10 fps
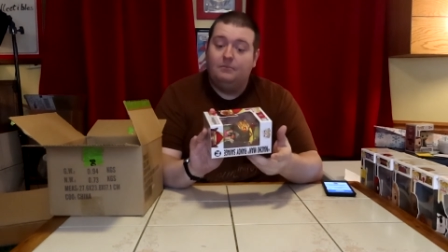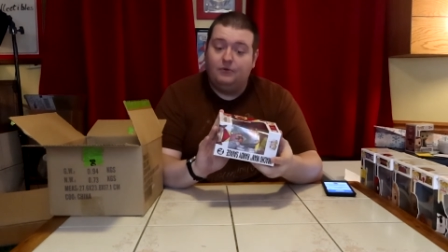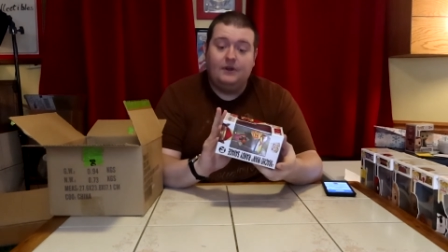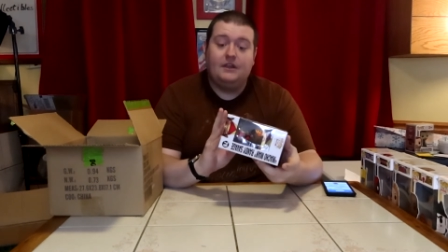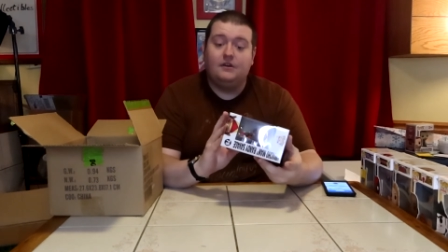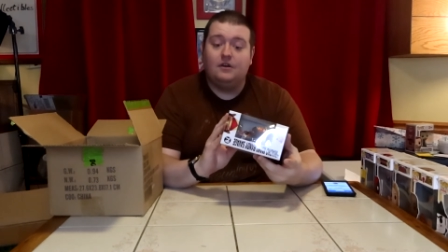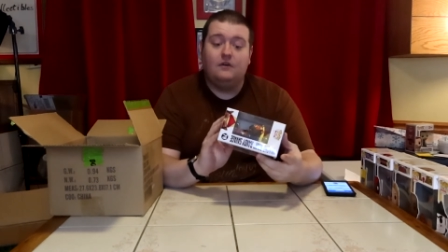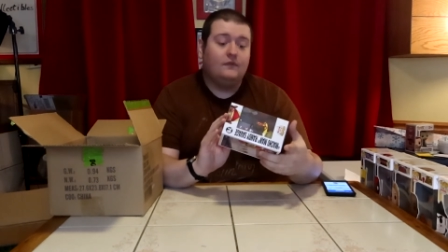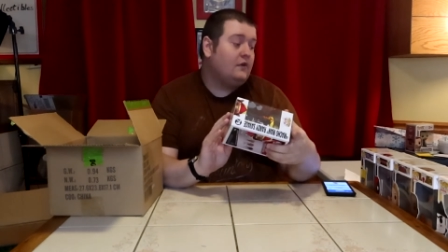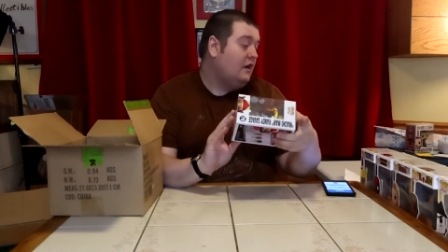Pretty good
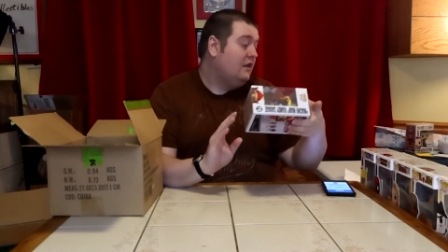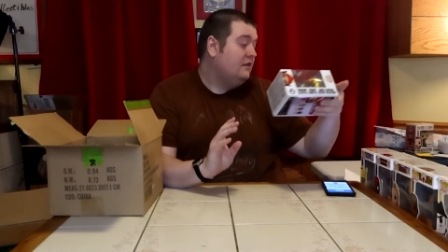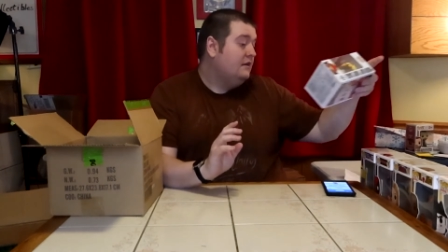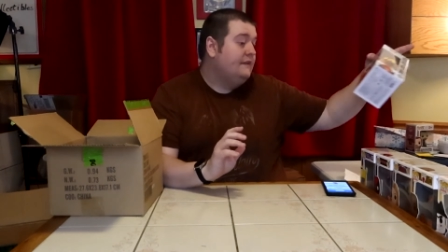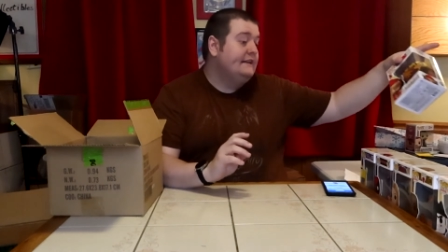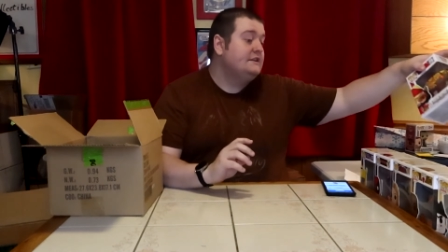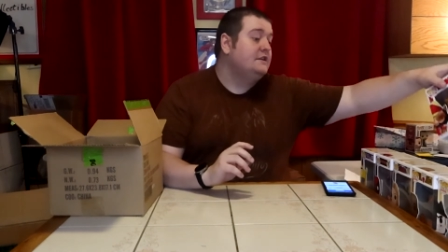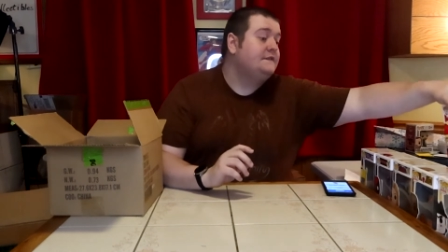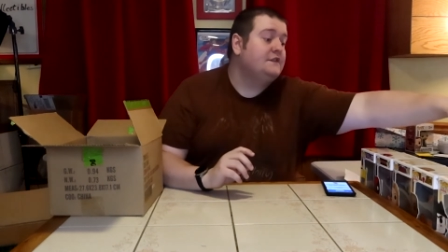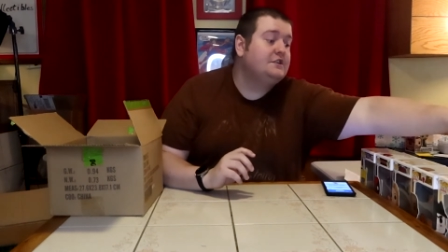overall. That's a
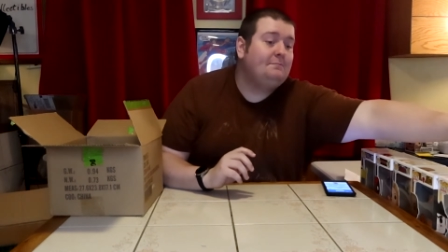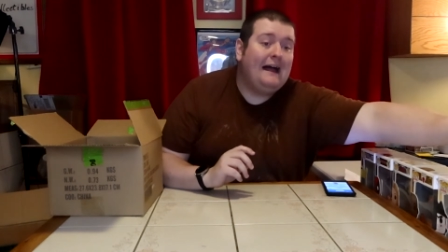good first